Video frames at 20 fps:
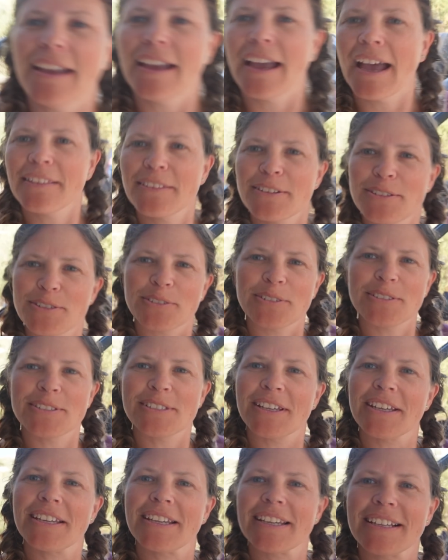at the door
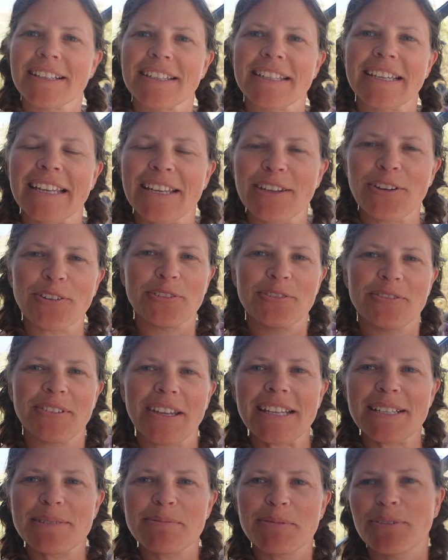so you can clean your feet